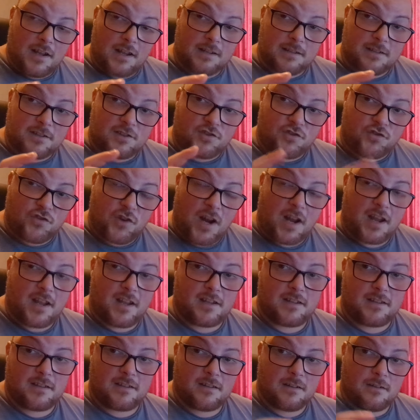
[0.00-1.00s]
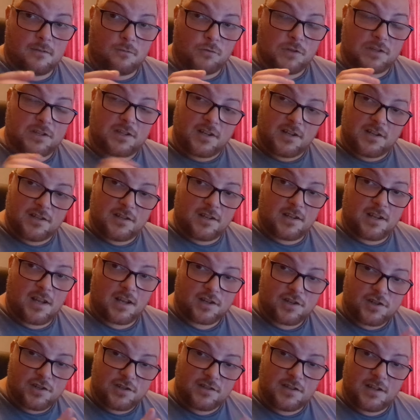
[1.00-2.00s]
and try it with cunning
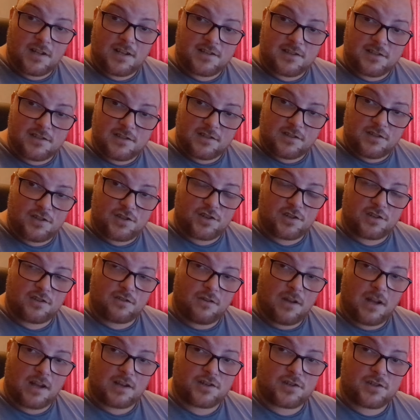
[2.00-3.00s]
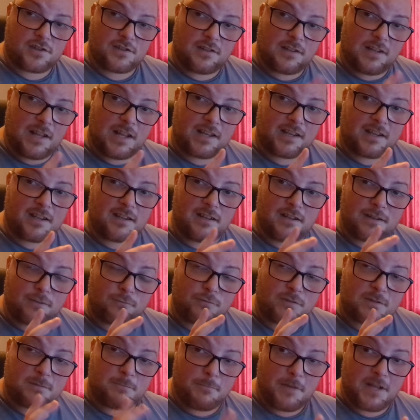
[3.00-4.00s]
action as an additional action, like
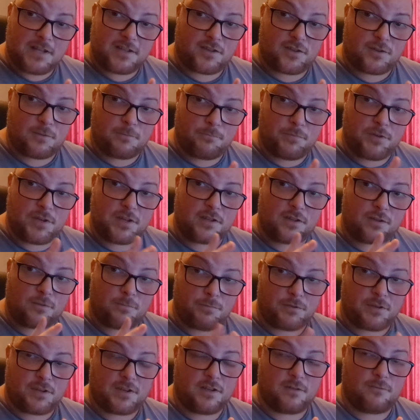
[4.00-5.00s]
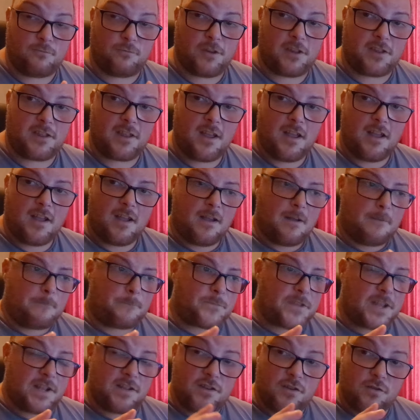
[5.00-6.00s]
it was meant to be to begin with.
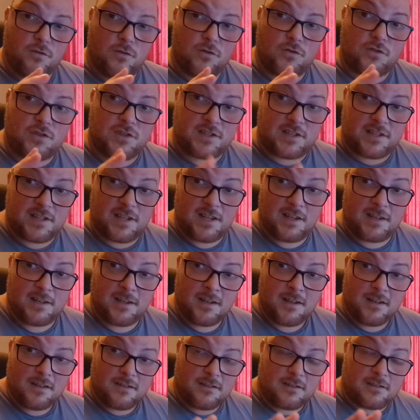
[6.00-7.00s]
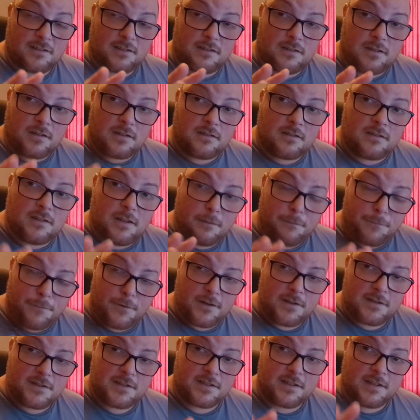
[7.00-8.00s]
And you will see the
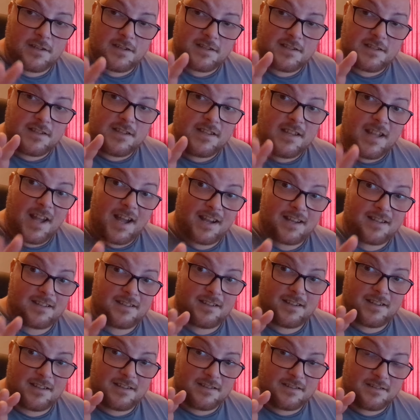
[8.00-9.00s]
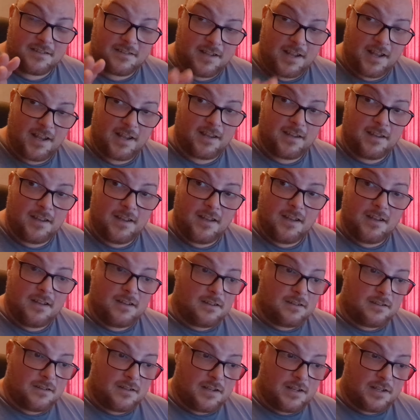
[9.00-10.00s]
difference is night and day.
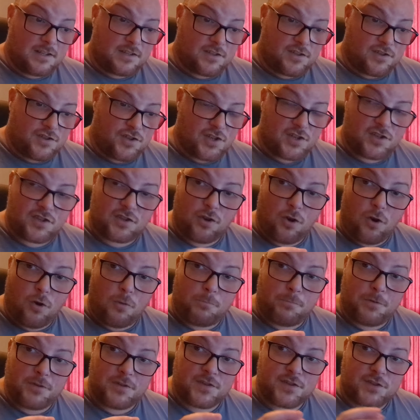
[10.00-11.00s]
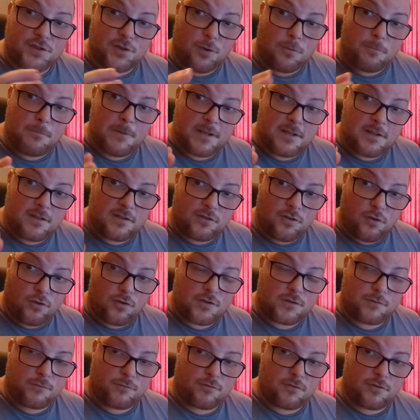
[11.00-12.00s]
It just opens so many
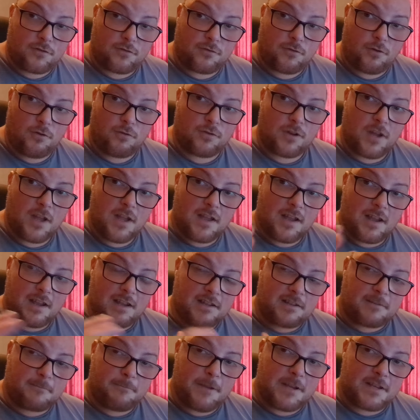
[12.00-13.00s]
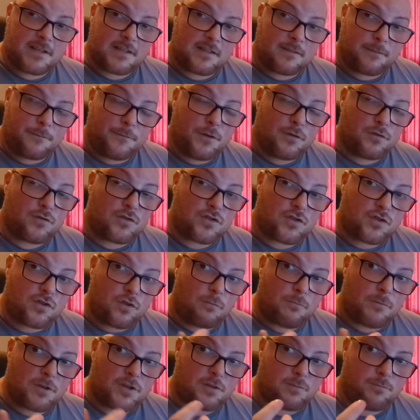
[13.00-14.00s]
doors for the rogue, and it makes it feel
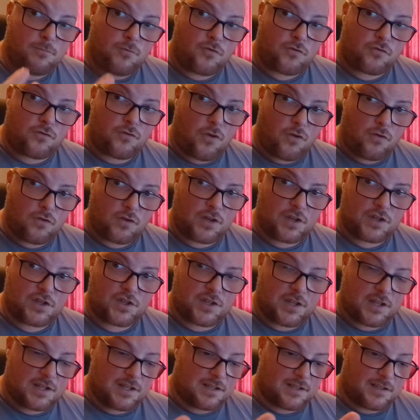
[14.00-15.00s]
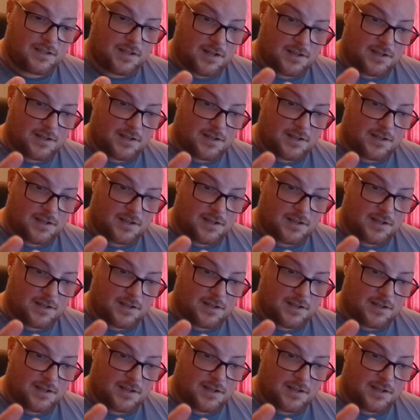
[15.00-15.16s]
so much more roguish than it